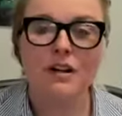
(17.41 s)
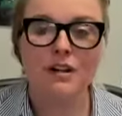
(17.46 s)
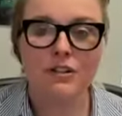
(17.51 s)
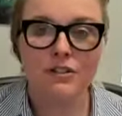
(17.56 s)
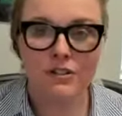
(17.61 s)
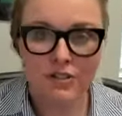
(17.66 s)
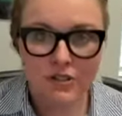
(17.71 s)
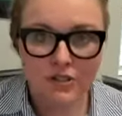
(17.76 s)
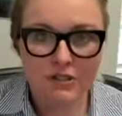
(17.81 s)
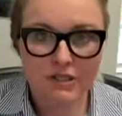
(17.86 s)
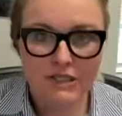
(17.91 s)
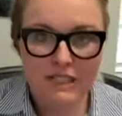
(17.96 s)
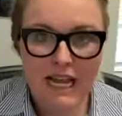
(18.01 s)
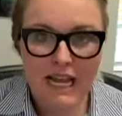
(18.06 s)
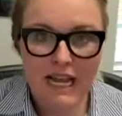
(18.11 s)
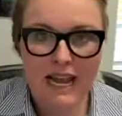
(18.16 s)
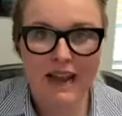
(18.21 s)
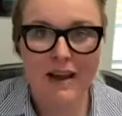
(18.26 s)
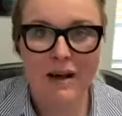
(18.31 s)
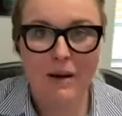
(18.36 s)

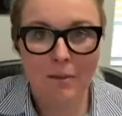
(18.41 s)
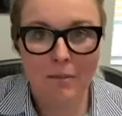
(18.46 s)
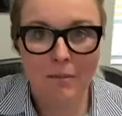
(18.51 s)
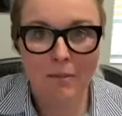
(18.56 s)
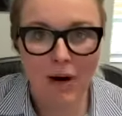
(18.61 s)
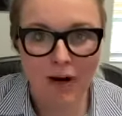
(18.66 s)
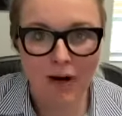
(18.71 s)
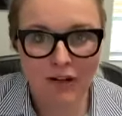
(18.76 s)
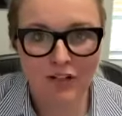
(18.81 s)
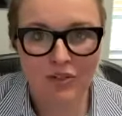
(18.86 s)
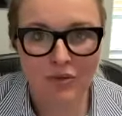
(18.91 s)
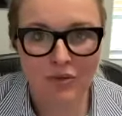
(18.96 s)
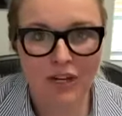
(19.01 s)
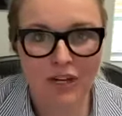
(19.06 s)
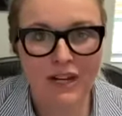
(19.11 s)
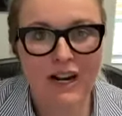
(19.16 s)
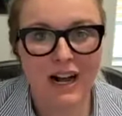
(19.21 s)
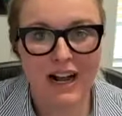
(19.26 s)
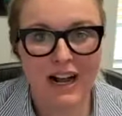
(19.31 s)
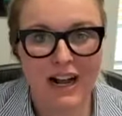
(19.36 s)
Tuesday, March
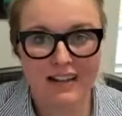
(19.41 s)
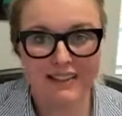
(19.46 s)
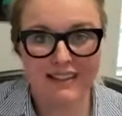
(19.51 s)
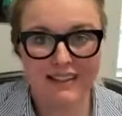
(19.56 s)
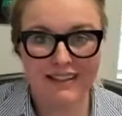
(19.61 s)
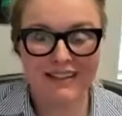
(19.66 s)
29th.